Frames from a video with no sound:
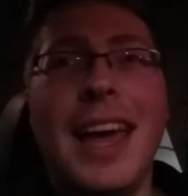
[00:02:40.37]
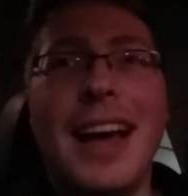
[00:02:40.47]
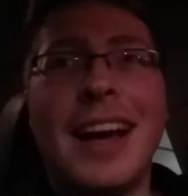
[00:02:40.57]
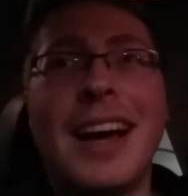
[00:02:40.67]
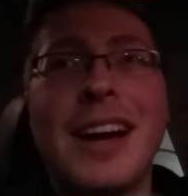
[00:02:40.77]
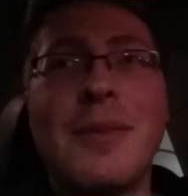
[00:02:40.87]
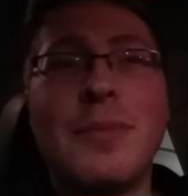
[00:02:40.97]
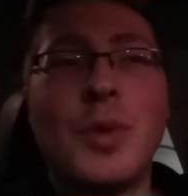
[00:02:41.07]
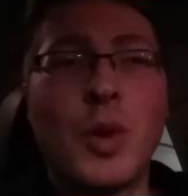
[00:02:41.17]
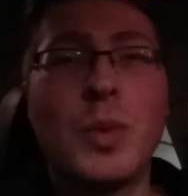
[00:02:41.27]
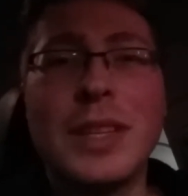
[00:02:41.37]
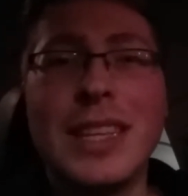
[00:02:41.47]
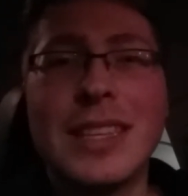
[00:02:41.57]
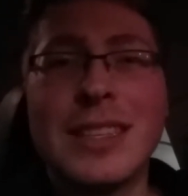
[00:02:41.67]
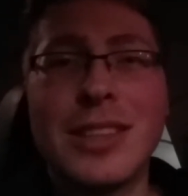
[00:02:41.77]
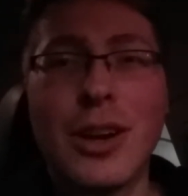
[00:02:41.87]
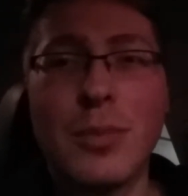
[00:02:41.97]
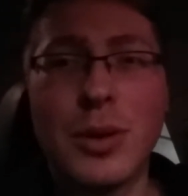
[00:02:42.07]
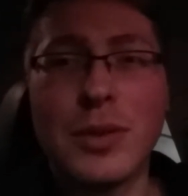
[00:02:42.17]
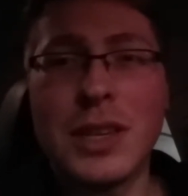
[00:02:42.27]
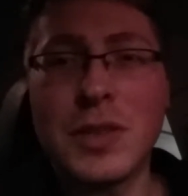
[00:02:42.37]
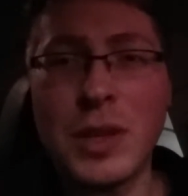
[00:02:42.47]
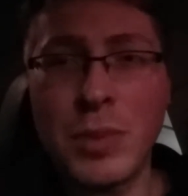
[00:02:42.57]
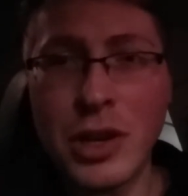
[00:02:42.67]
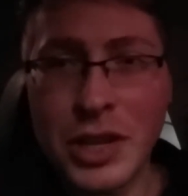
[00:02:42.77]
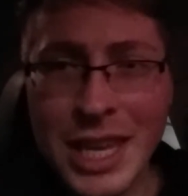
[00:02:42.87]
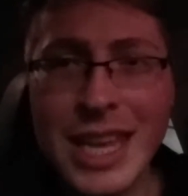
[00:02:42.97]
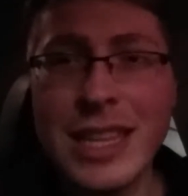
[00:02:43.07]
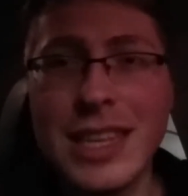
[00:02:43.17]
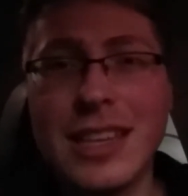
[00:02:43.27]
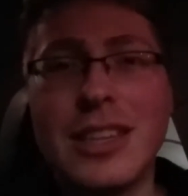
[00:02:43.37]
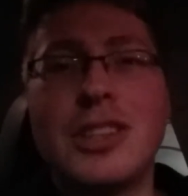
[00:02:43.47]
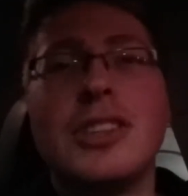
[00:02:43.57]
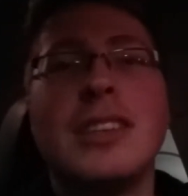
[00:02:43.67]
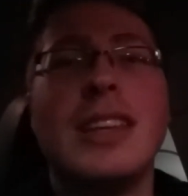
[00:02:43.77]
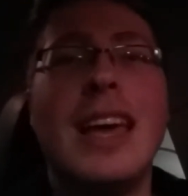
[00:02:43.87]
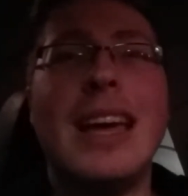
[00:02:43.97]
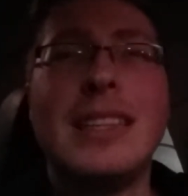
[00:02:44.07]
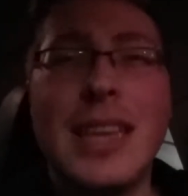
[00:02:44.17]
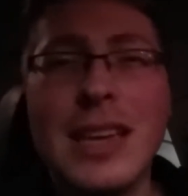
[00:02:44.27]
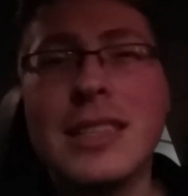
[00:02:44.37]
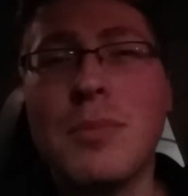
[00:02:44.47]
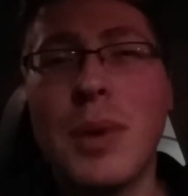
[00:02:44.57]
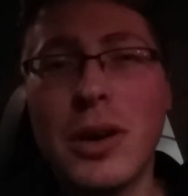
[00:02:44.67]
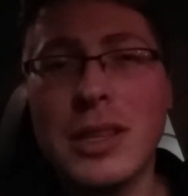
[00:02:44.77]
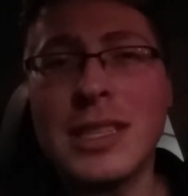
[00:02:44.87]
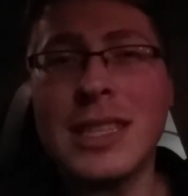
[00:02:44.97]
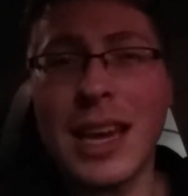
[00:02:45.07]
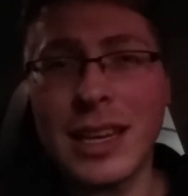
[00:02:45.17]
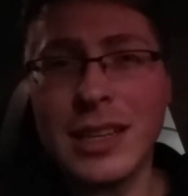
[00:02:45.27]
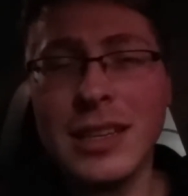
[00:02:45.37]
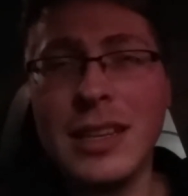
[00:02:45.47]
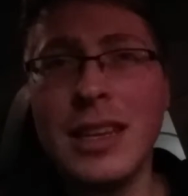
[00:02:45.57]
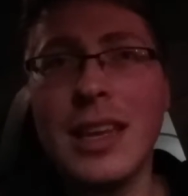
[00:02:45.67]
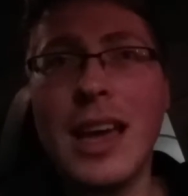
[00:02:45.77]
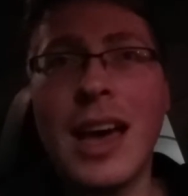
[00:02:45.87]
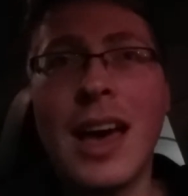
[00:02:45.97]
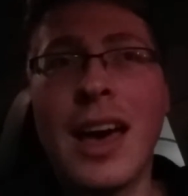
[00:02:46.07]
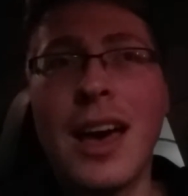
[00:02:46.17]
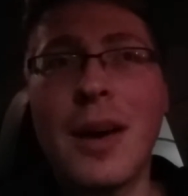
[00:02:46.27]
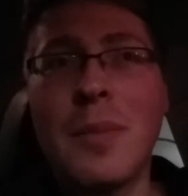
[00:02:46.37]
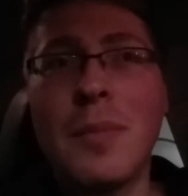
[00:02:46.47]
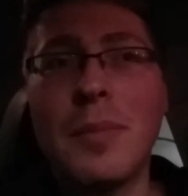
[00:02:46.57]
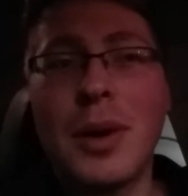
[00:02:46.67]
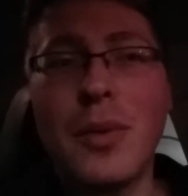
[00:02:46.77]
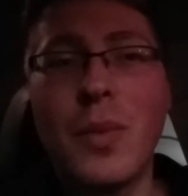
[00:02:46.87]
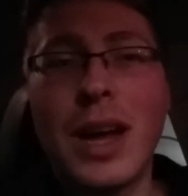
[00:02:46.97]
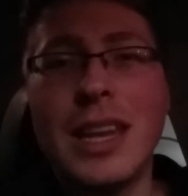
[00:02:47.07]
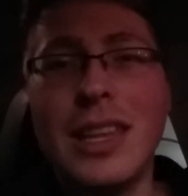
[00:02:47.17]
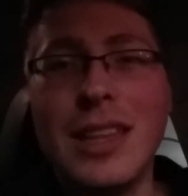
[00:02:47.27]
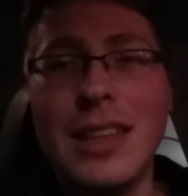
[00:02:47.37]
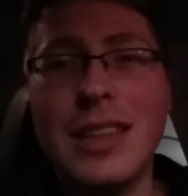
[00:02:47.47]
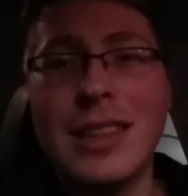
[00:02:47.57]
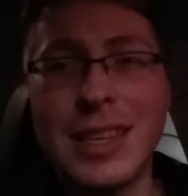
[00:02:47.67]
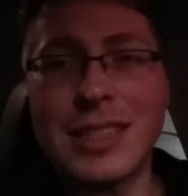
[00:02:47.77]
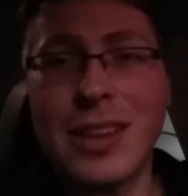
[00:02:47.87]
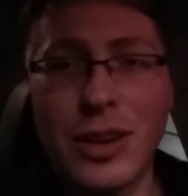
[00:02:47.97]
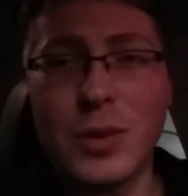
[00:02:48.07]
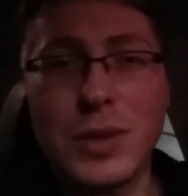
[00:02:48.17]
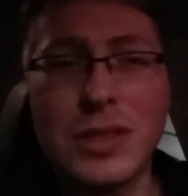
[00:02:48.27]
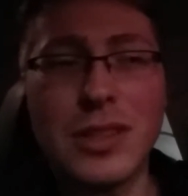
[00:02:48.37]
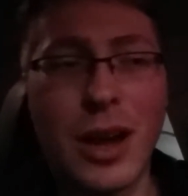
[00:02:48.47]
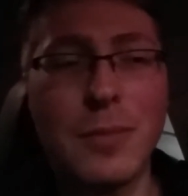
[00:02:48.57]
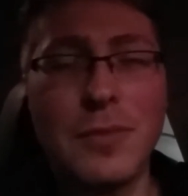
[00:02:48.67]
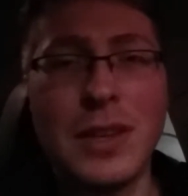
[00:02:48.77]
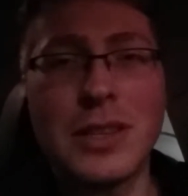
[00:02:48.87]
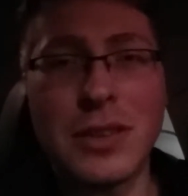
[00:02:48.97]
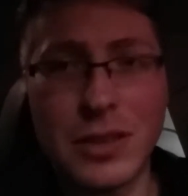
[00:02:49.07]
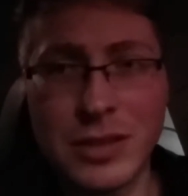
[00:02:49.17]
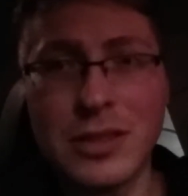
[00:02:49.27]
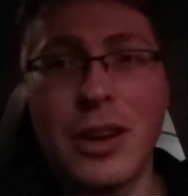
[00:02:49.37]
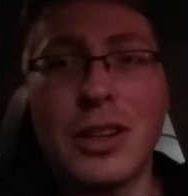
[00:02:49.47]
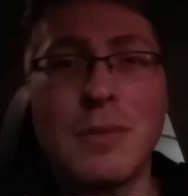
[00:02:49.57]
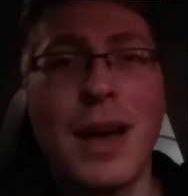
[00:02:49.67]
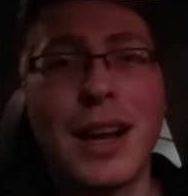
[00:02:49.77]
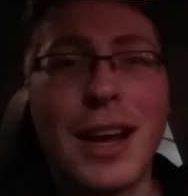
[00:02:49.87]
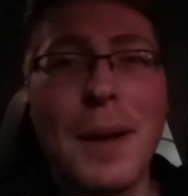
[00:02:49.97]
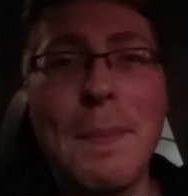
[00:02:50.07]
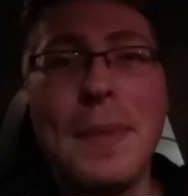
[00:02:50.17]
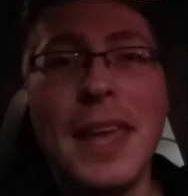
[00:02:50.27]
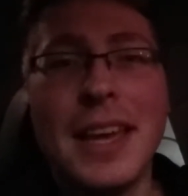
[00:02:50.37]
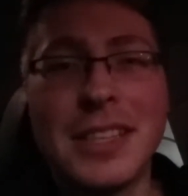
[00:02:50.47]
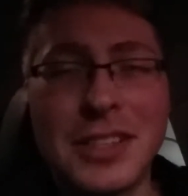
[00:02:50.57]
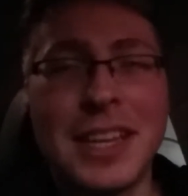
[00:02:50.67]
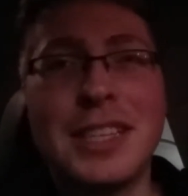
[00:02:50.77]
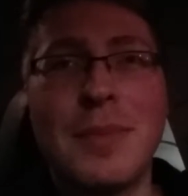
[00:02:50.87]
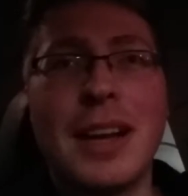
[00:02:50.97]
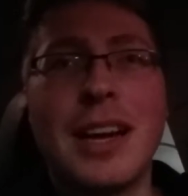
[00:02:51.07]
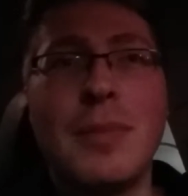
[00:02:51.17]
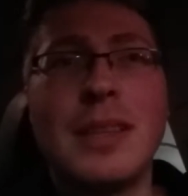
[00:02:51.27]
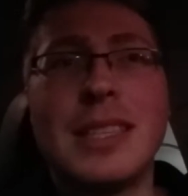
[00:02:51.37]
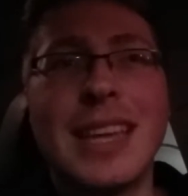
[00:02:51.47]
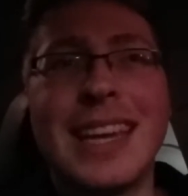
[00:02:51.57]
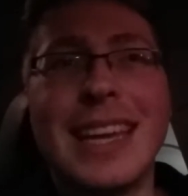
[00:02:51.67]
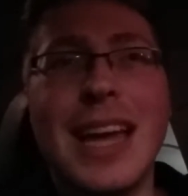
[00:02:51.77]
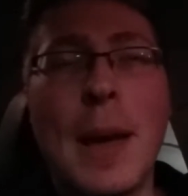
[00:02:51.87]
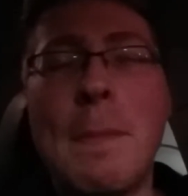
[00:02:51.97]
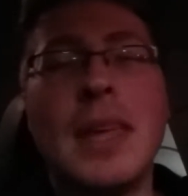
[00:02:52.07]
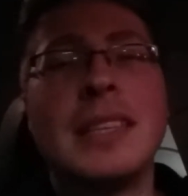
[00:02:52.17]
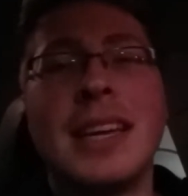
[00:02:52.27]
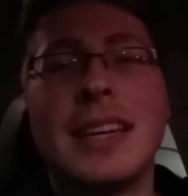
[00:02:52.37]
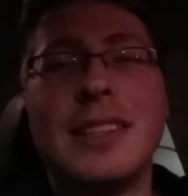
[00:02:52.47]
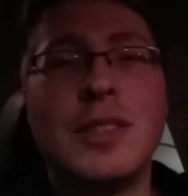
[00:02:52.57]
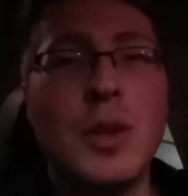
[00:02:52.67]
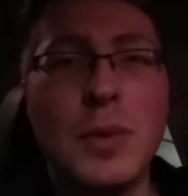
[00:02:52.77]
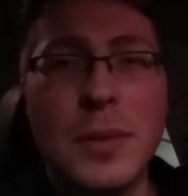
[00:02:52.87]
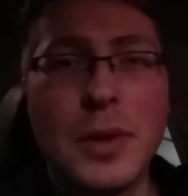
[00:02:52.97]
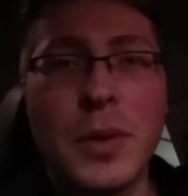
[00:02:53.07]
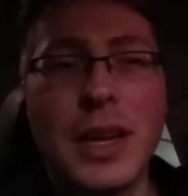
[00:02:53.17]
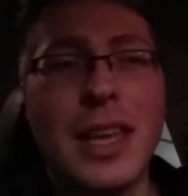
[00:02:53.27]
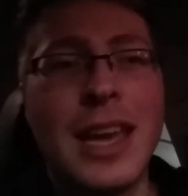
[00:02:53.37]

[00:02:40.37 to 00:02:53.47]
Normally the start process when you put your key in the ignition takes about a second, but when this auto stop feature starts back up, starts the engine back up, it's like a millisecond. Super, super quick.